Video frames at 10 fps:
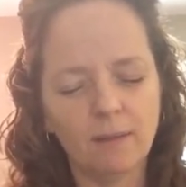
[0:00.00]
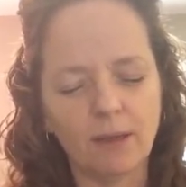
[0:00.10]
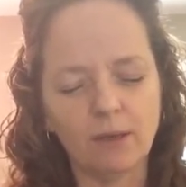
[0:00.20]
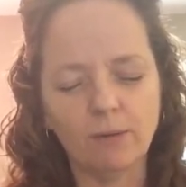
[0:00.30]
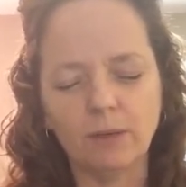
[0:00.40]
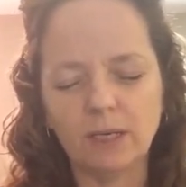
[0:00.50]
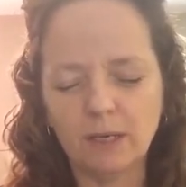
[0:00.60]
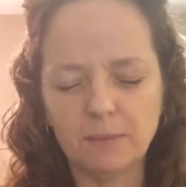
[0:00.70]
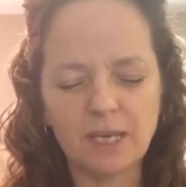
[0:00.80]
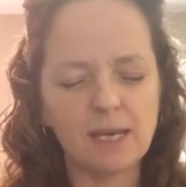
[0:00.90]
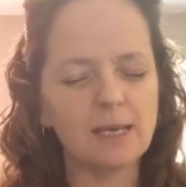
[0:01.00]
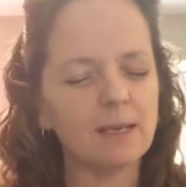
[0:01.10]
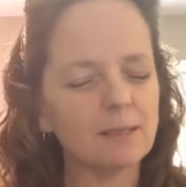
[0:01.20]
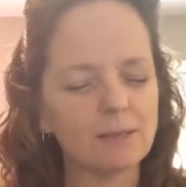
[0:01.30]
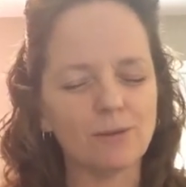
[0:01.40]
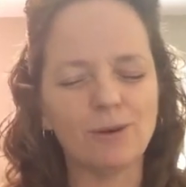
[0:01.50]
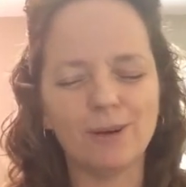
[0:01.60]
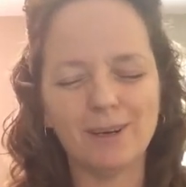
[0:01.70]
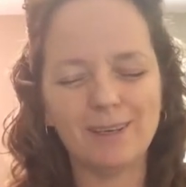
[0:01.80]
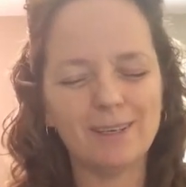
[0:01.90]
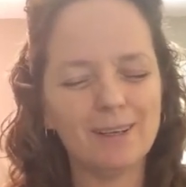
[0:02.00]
that You would keep taking us, Lord,